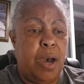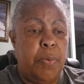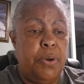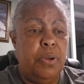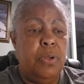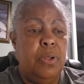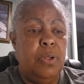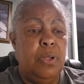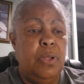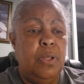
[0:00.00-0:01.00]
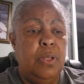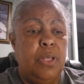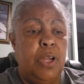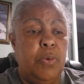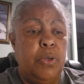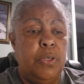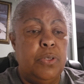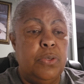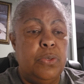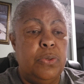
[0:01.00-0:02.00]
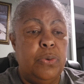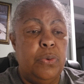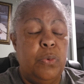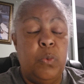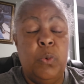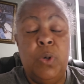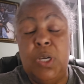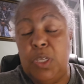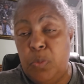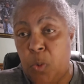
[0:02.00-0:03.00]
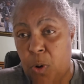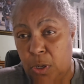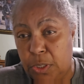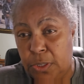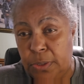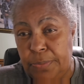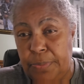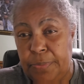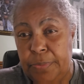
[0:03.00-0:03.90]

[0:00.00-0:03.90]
Albert, there was William Walter,